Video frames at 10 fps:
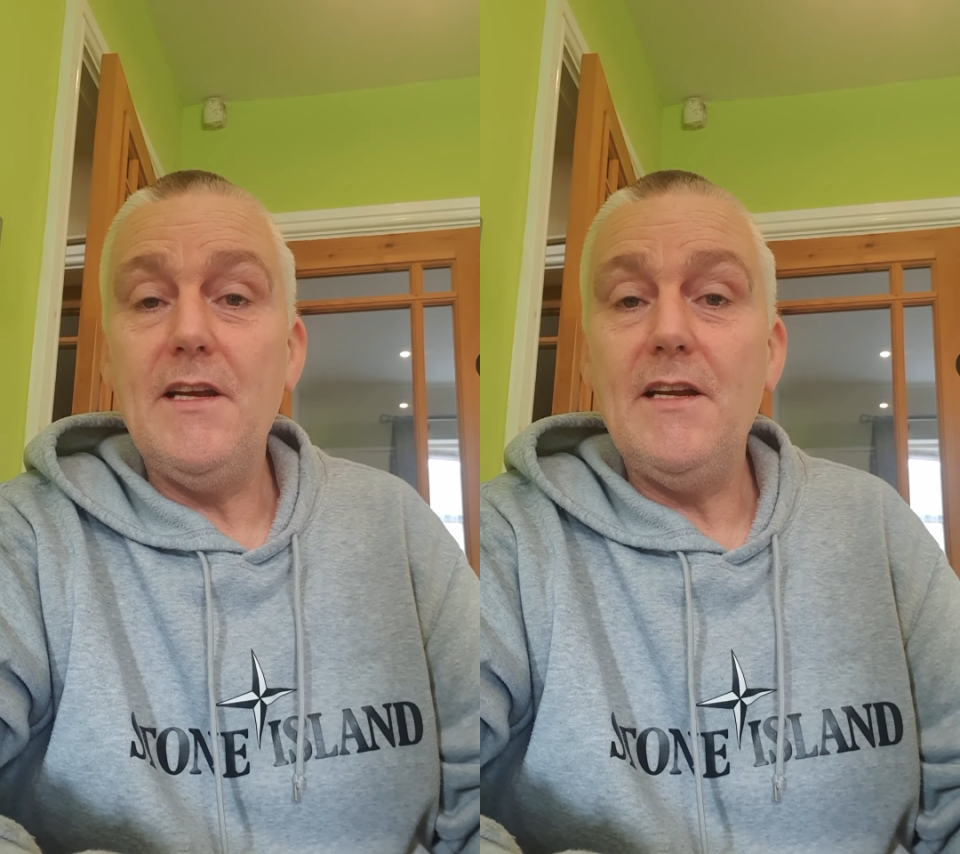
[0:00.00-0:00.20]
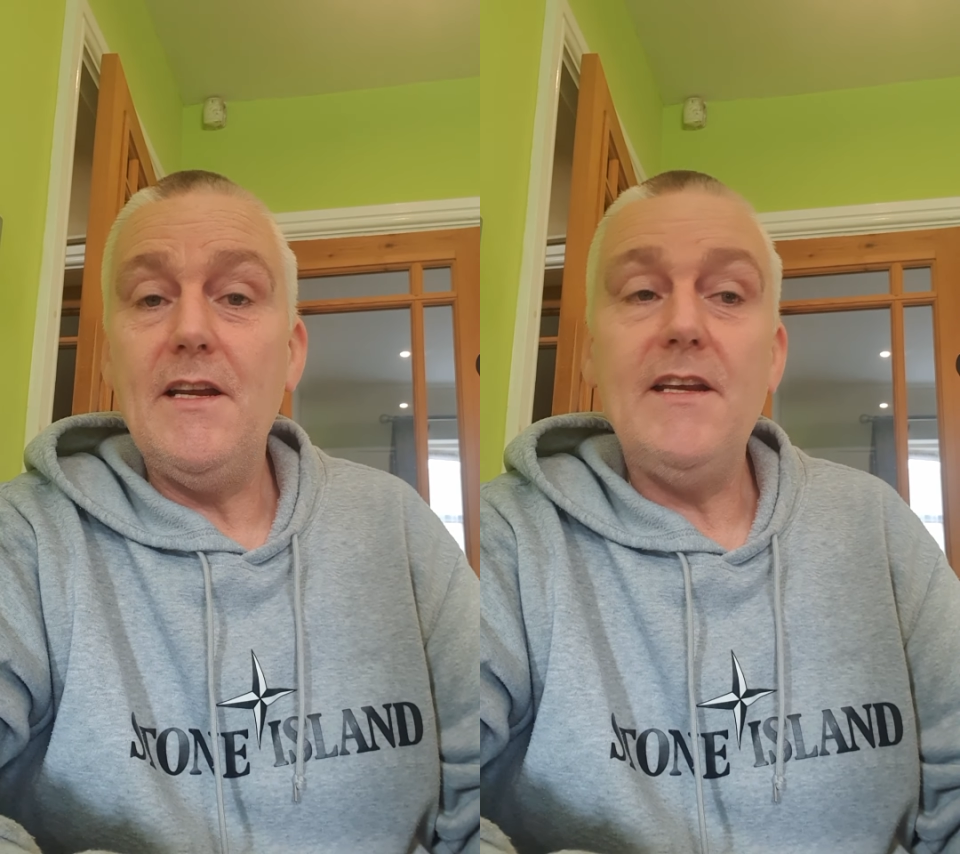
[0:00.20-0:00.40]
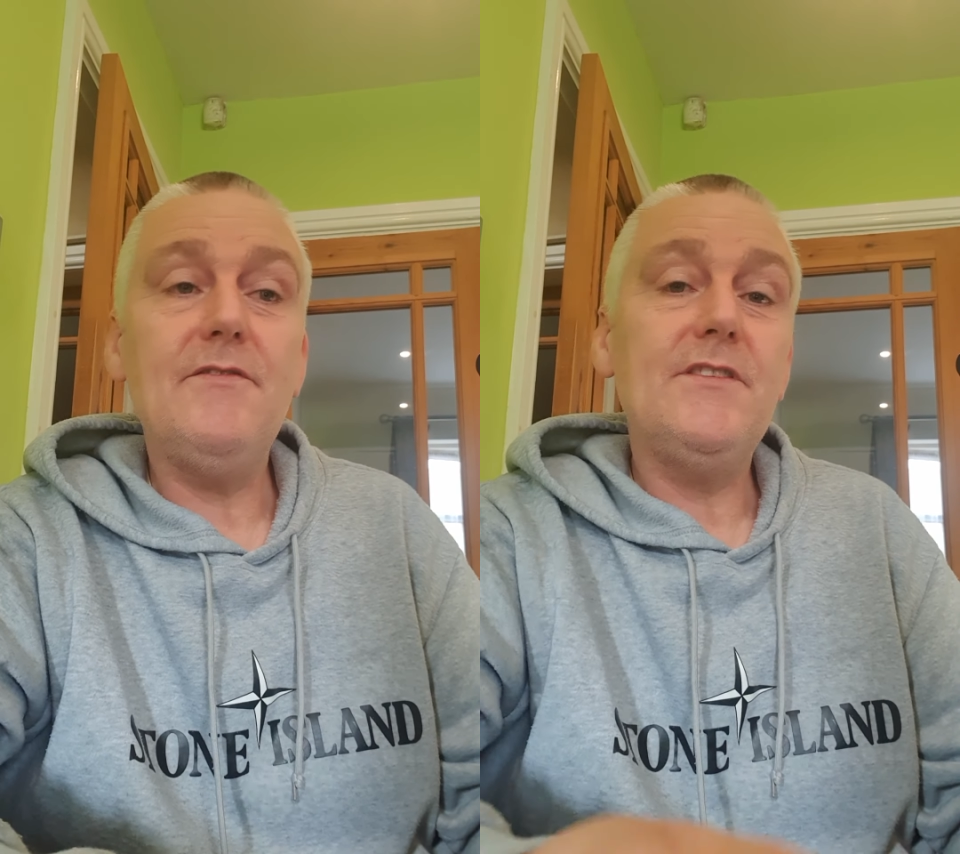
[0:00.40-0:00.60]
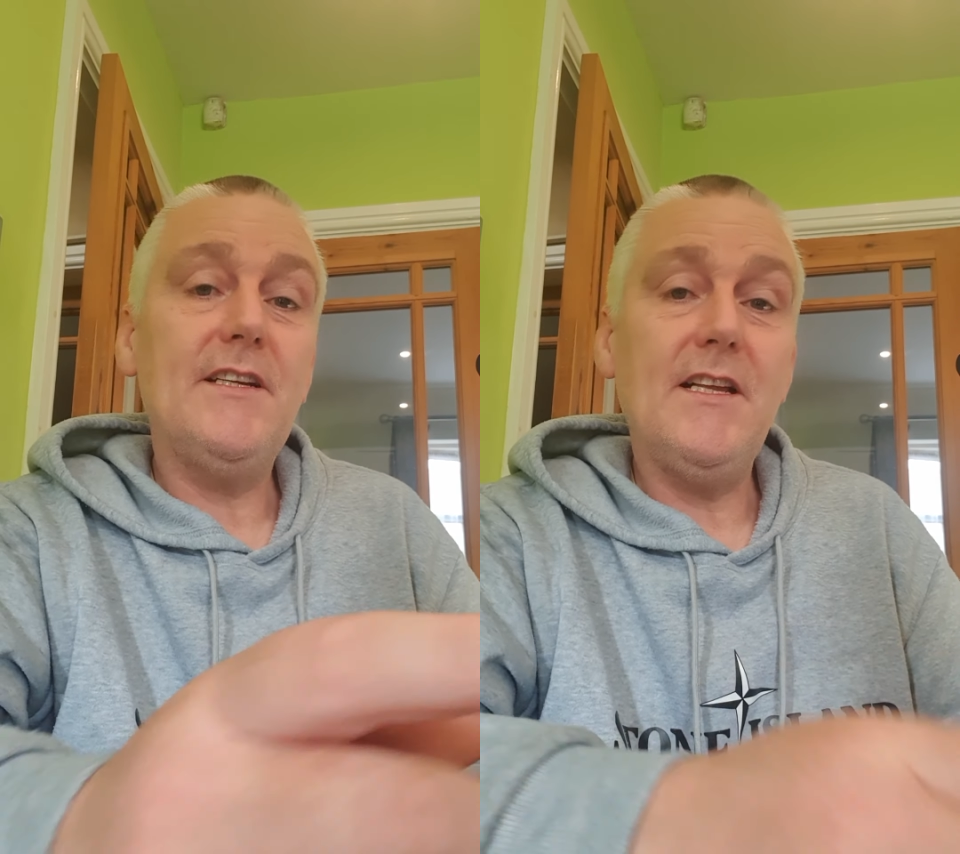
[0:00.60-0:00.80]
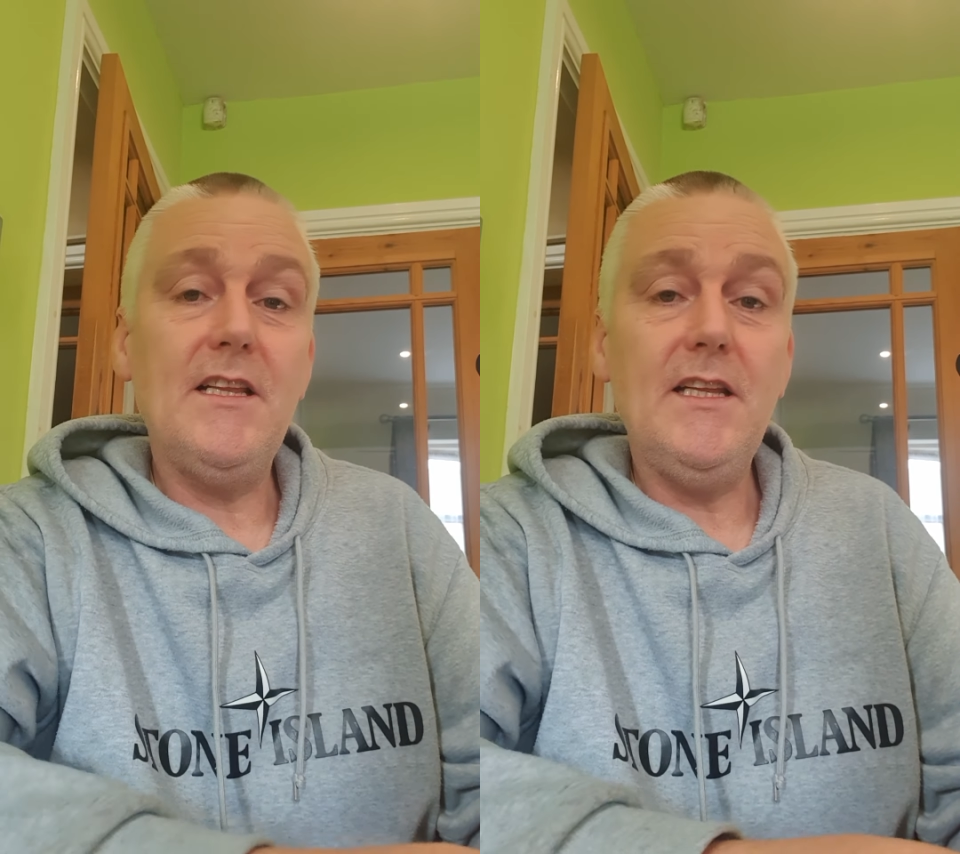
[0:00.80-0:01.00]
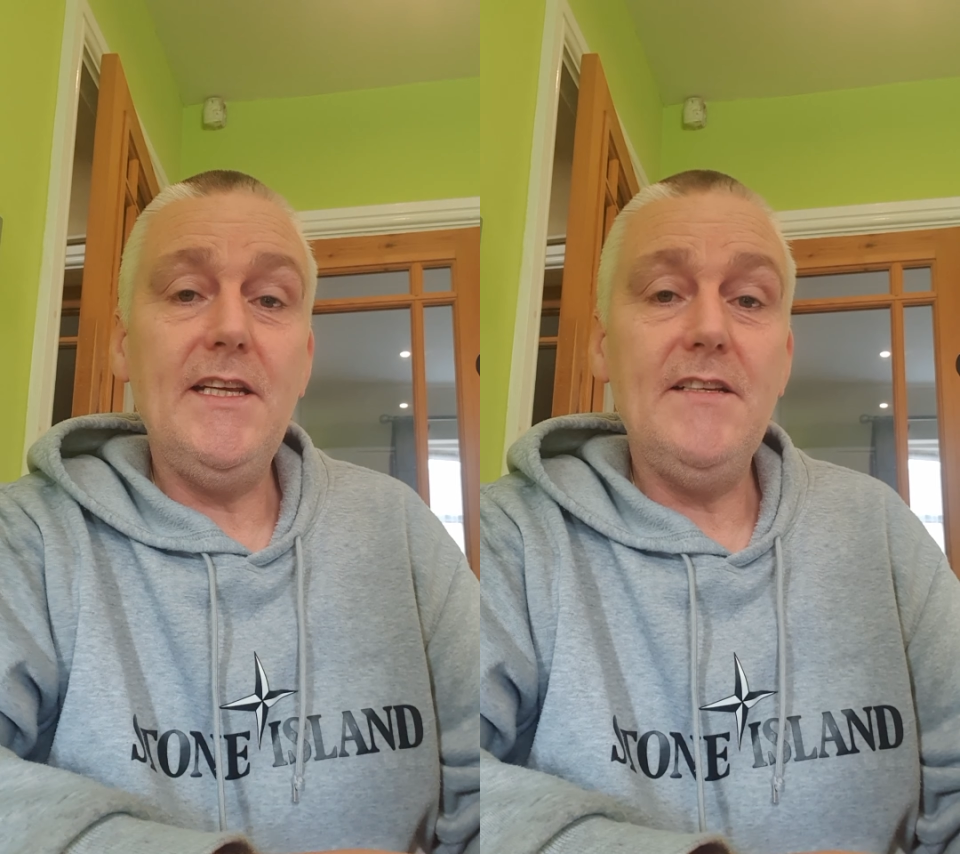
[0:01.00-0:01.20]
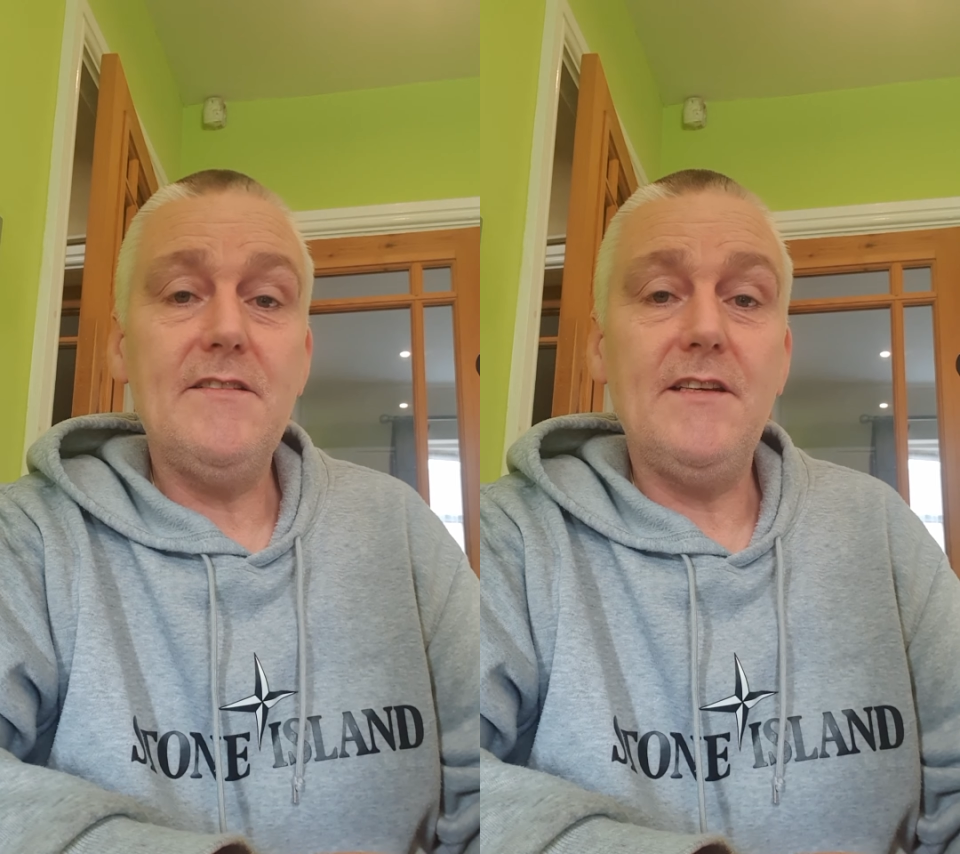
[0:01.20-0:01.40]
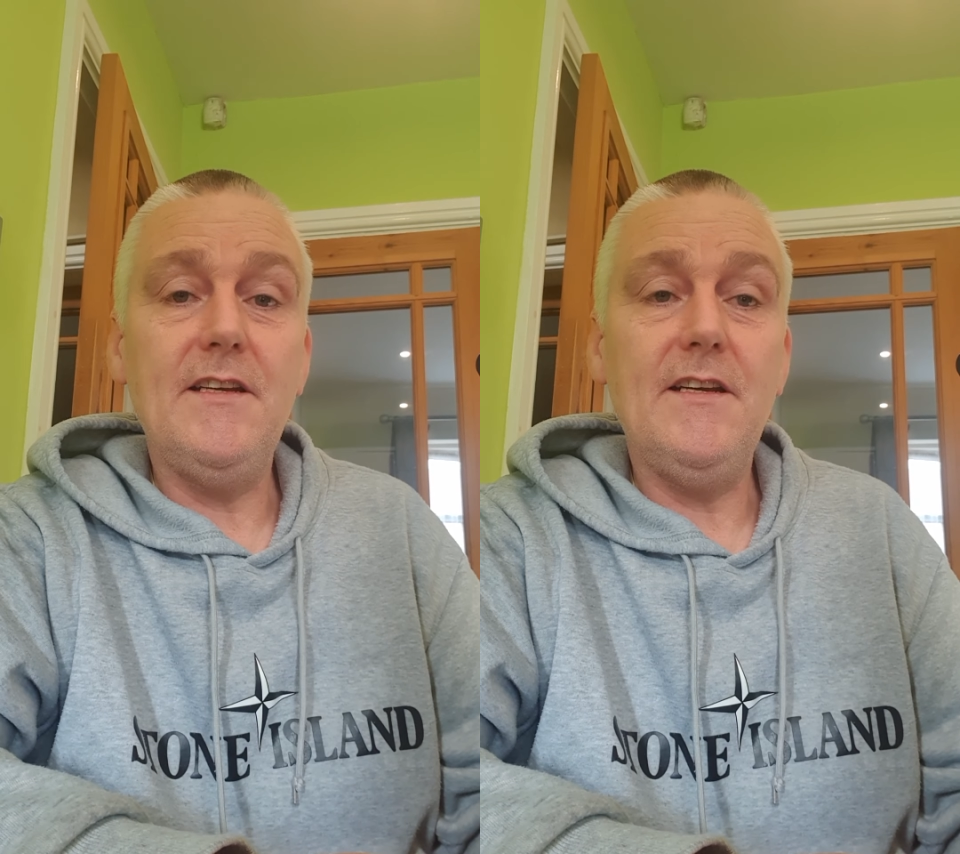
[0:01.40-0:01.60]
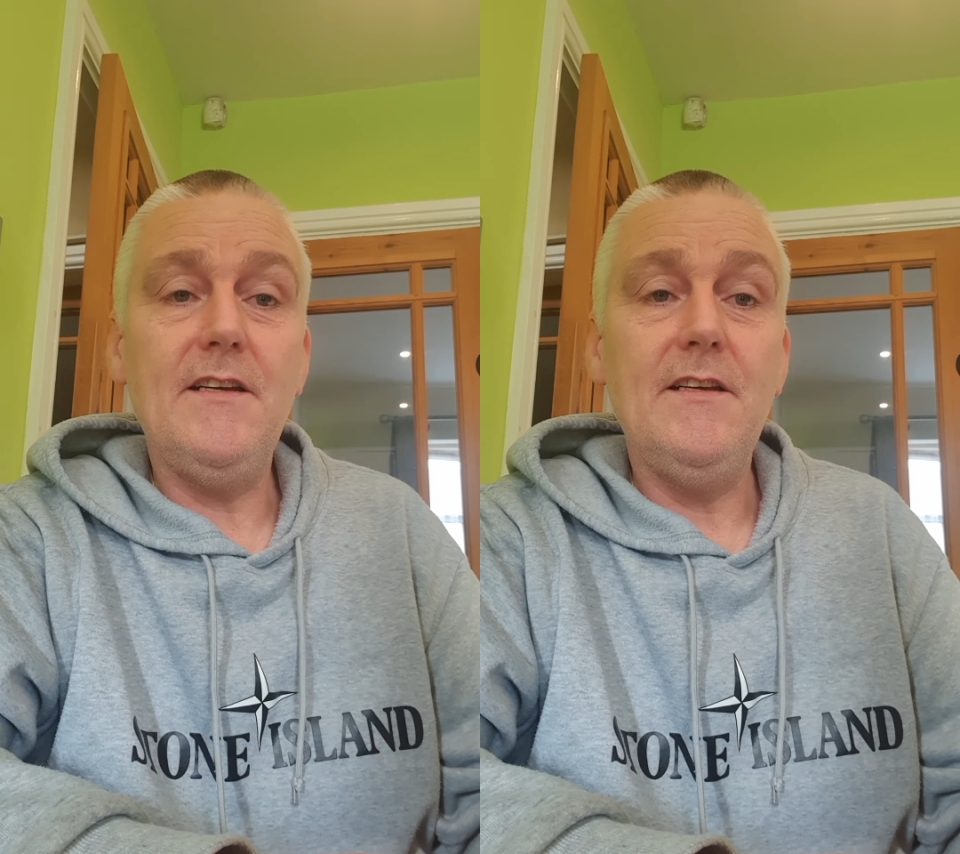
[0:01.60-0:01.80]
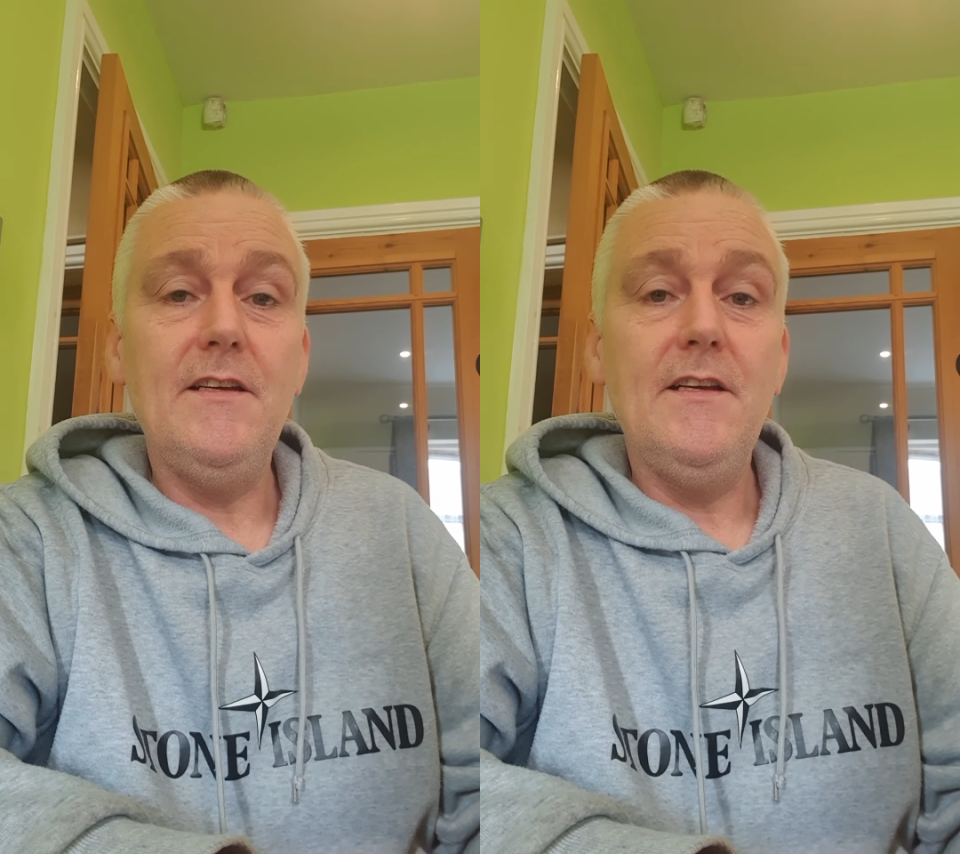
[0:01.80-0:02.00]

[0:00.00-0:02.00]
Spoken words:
And I have sent a link to you